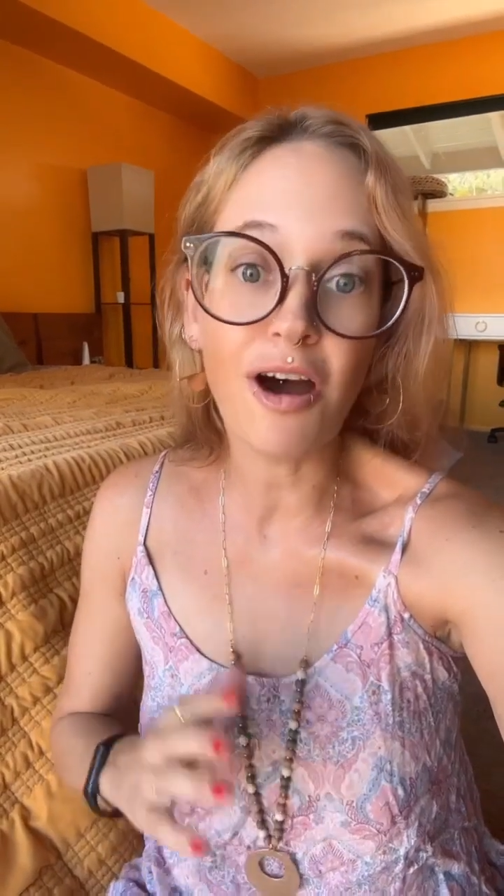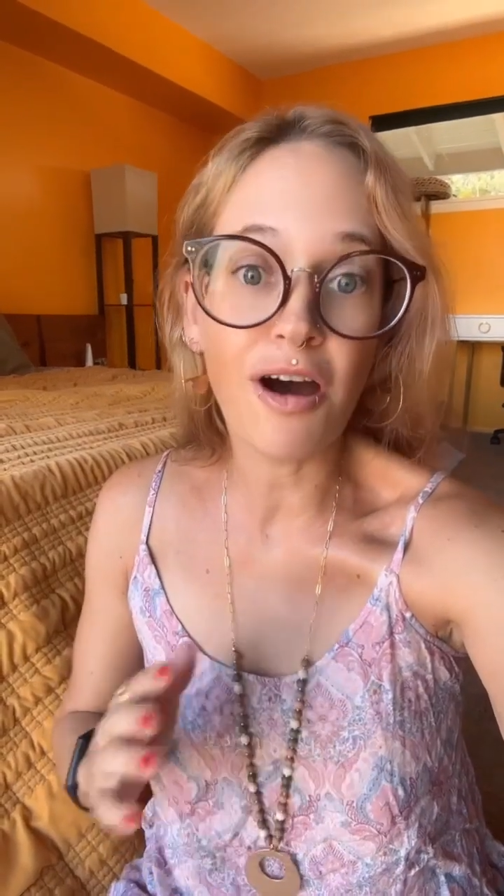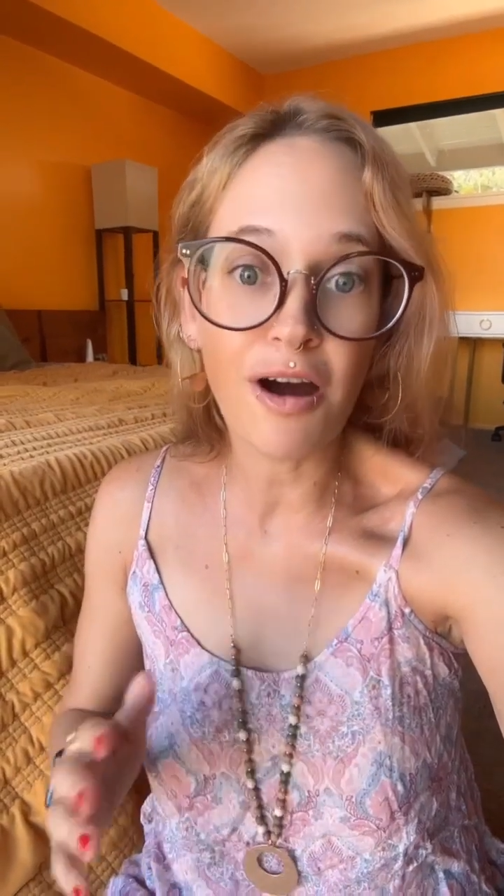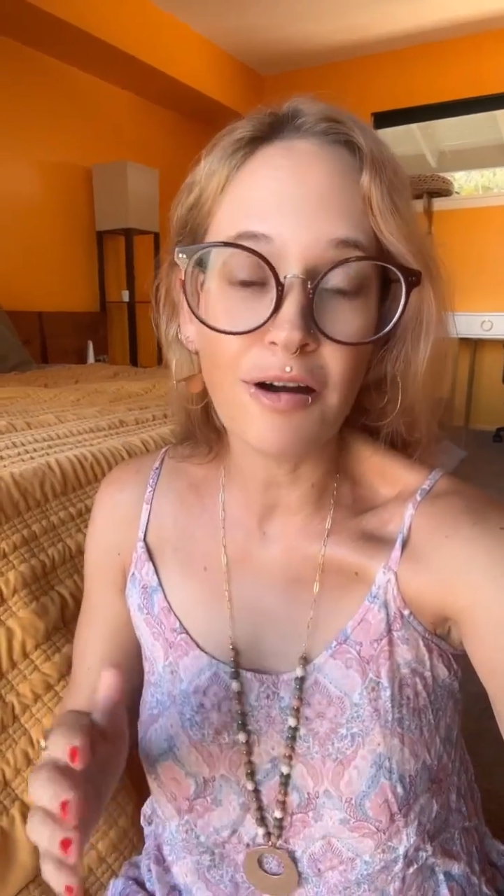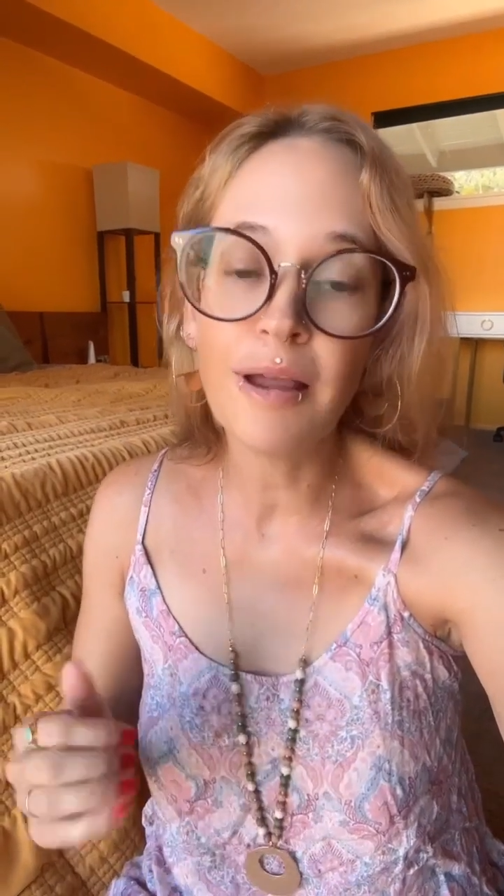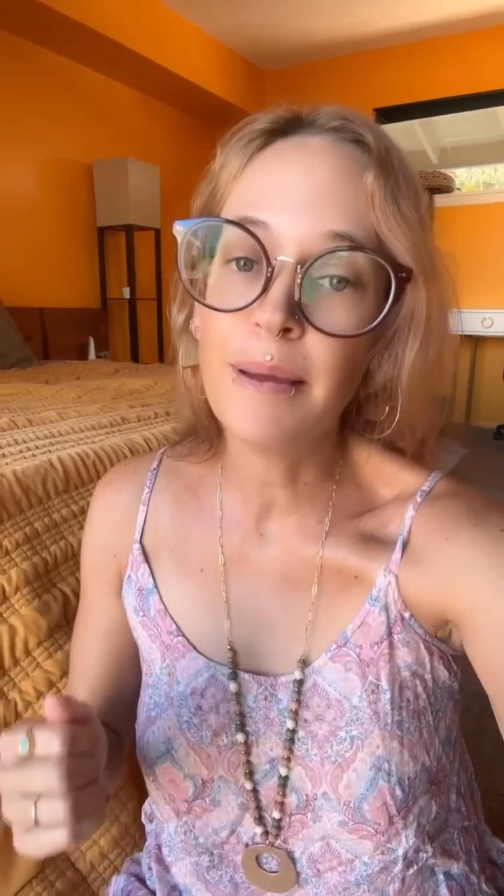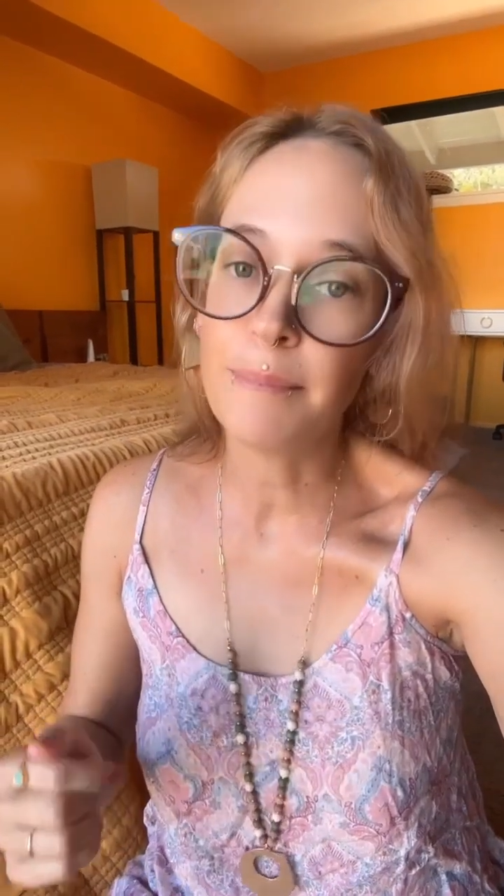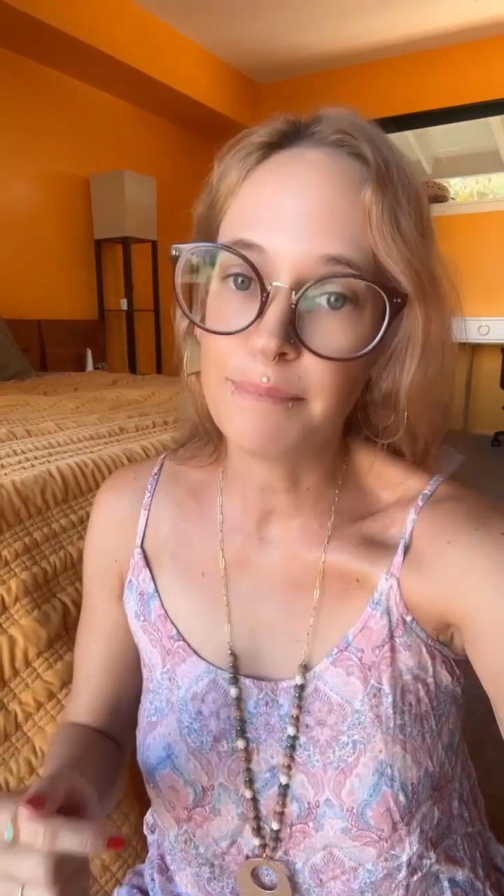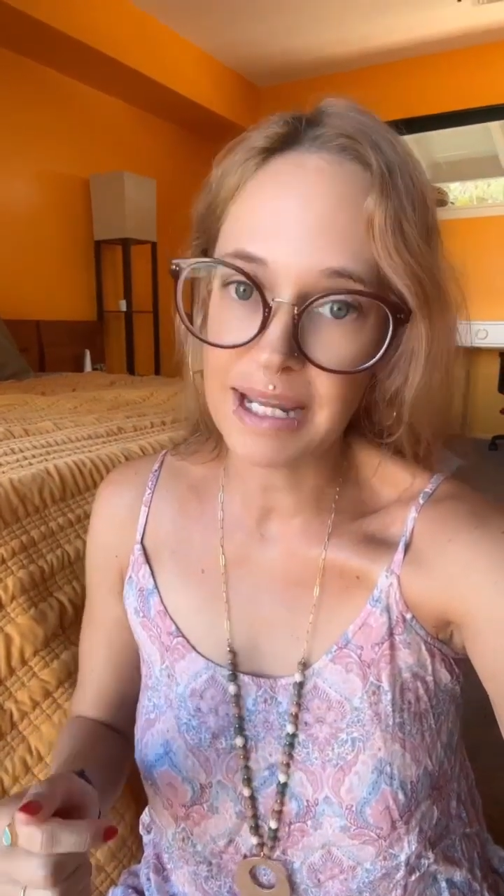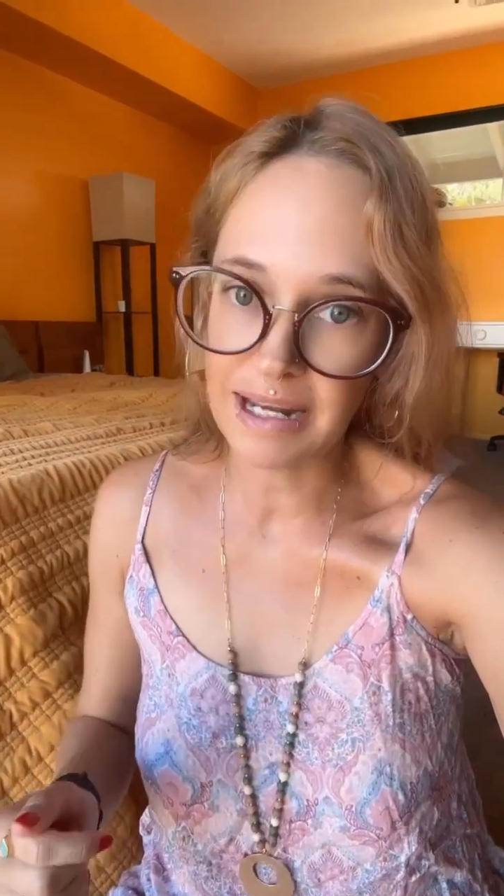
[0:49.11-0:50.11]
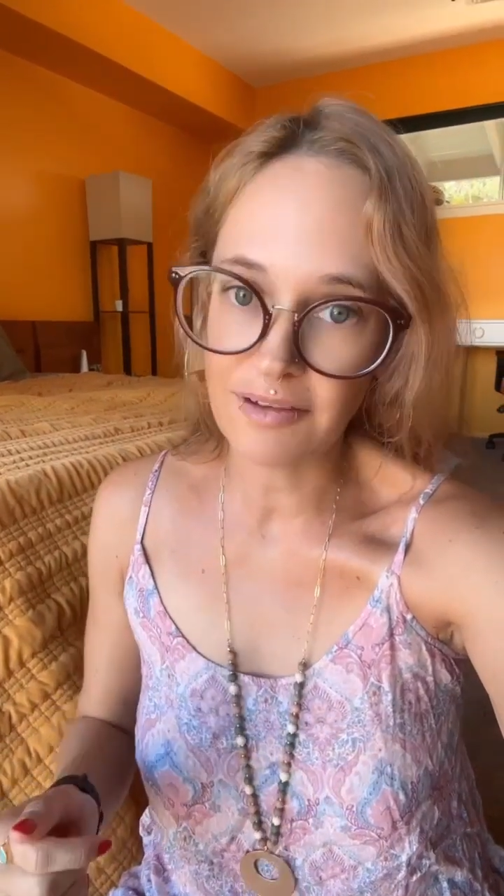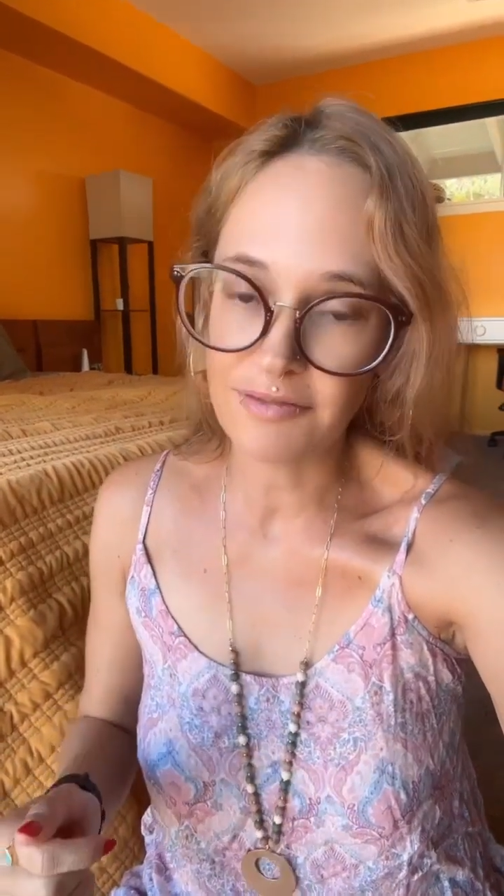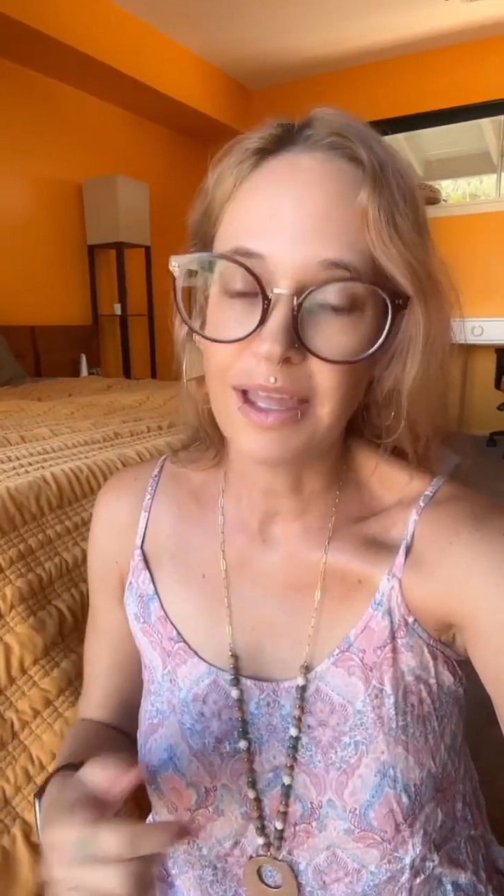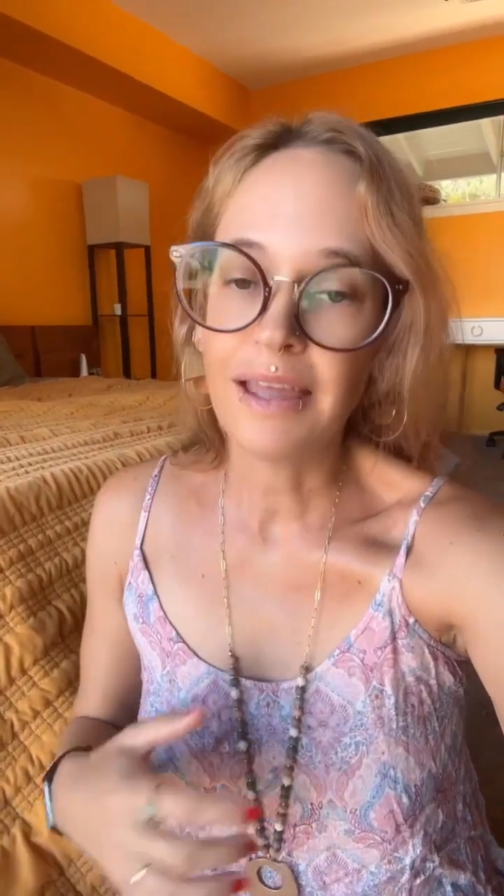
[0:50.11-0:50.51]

are big enough.